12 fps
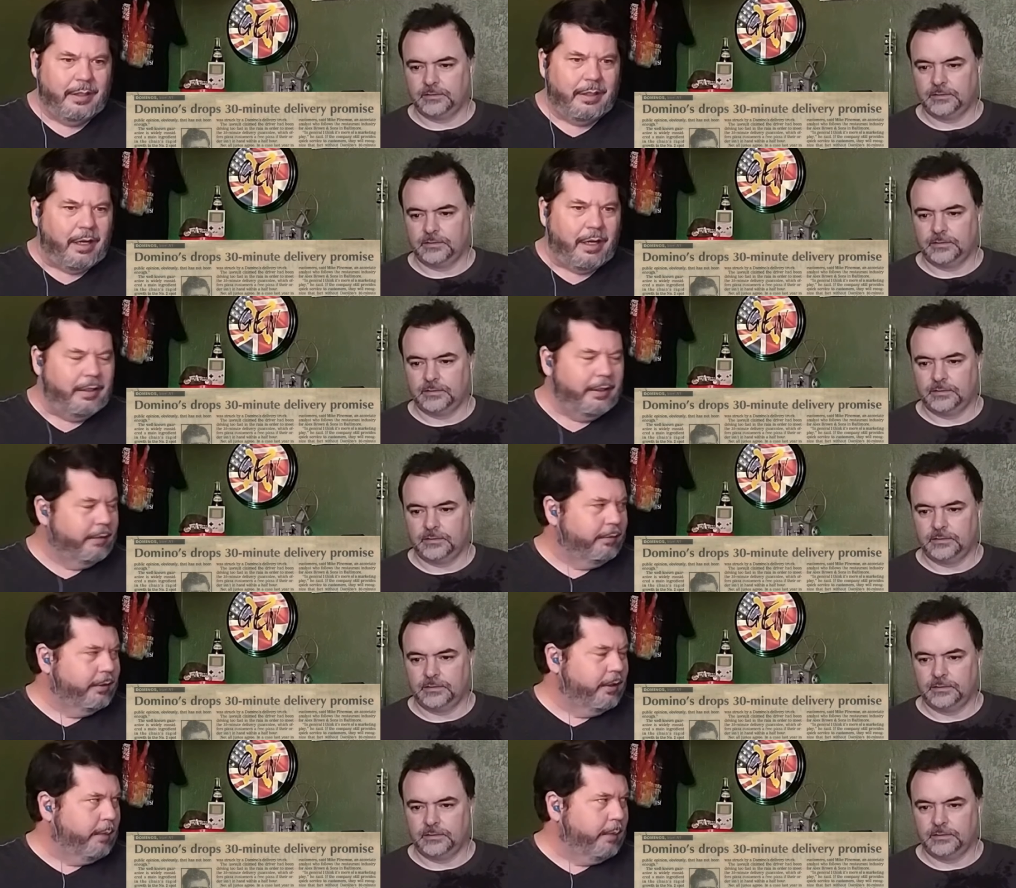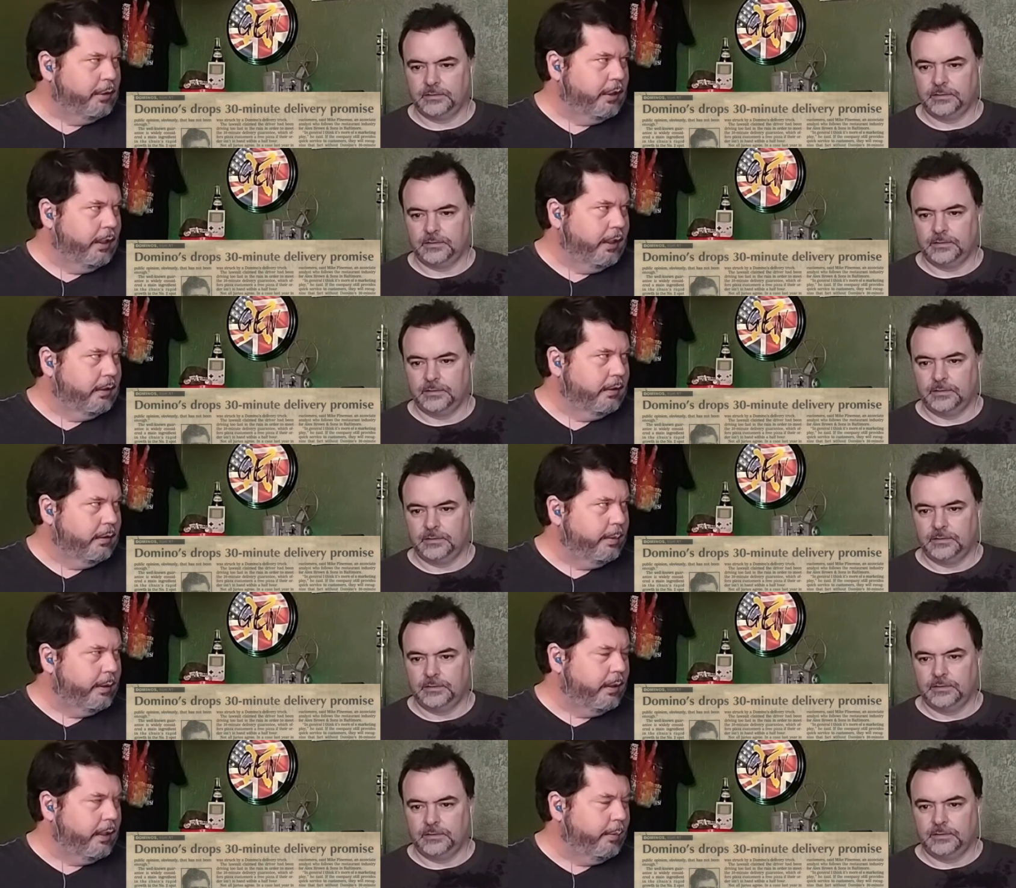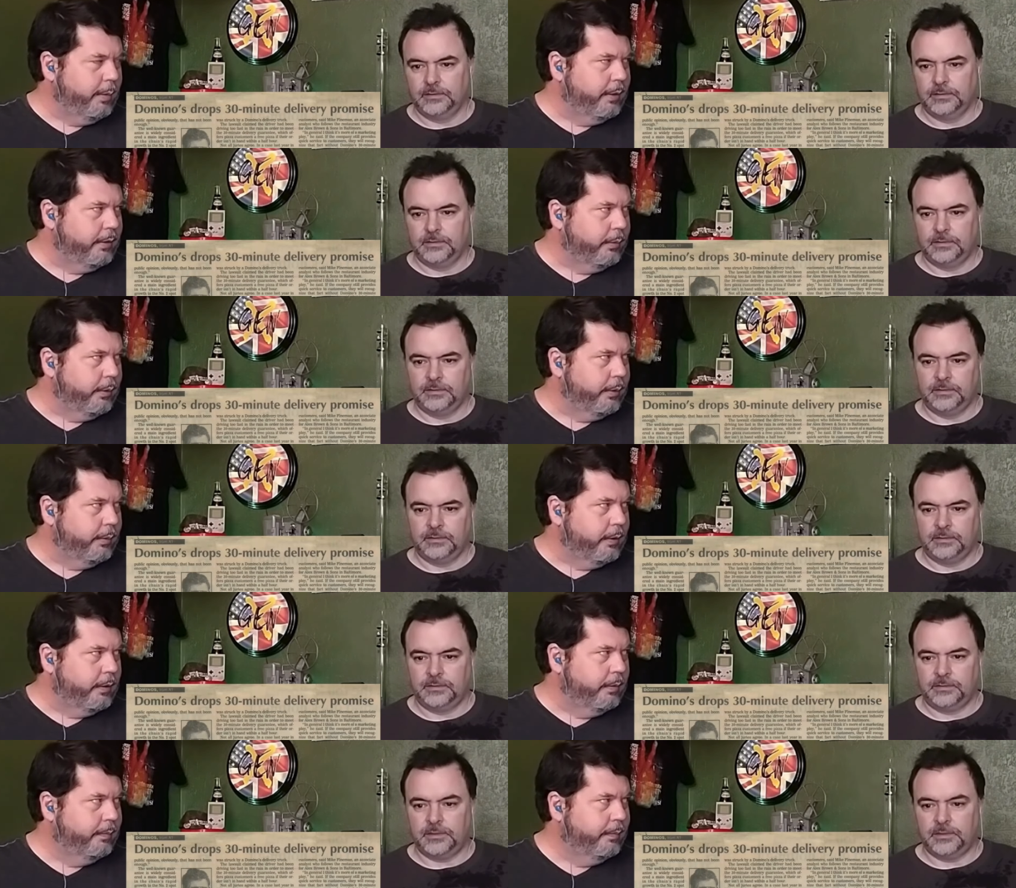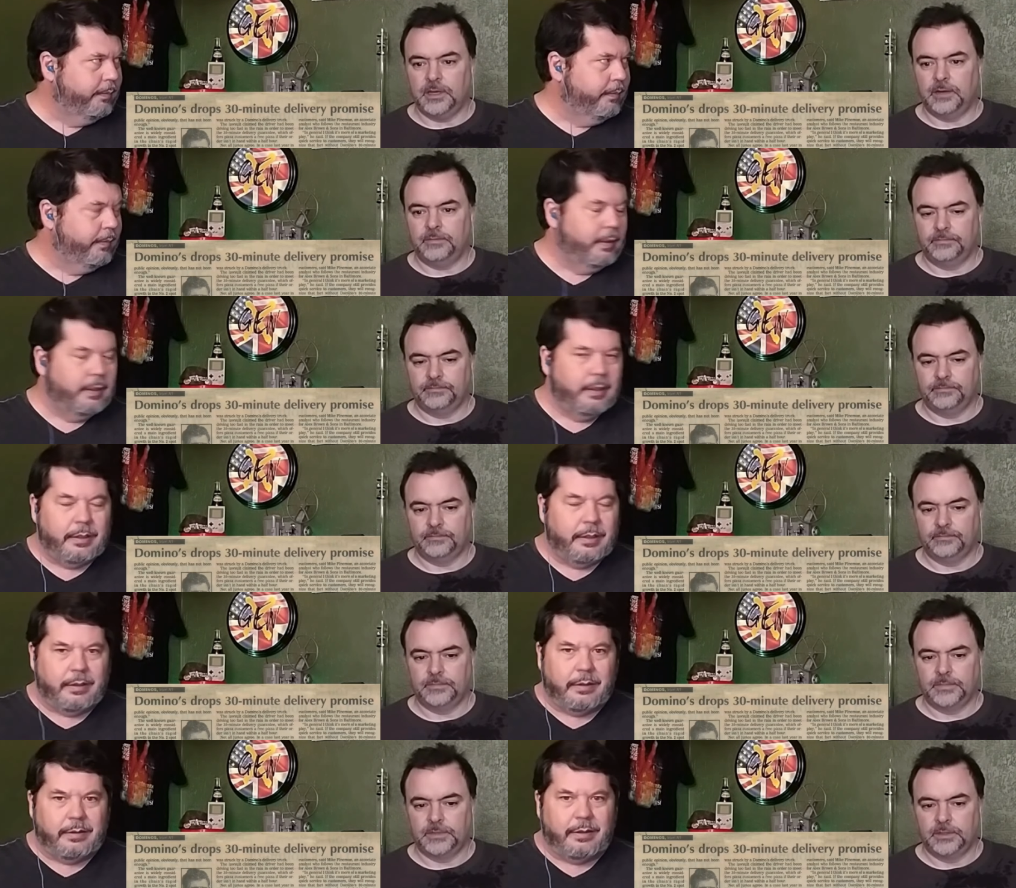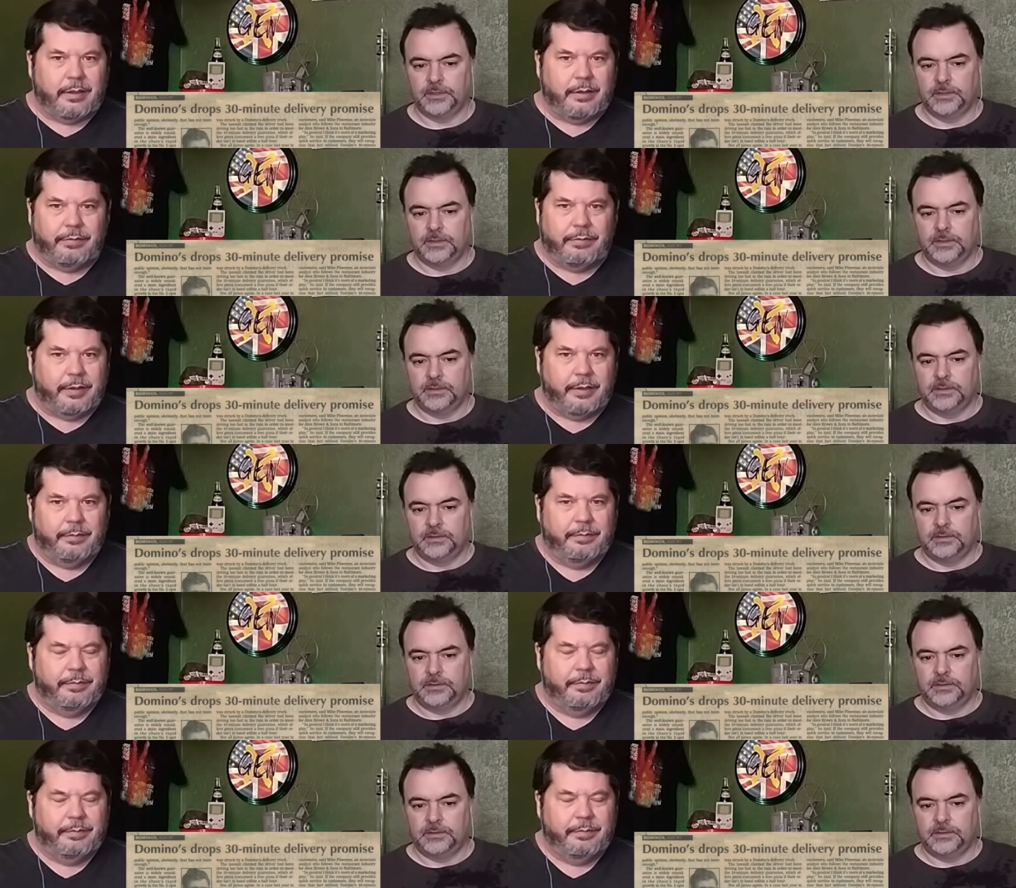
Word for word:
Speaker 1: our delivery time changed because depending on how busy we were. Yeah. And stuff, and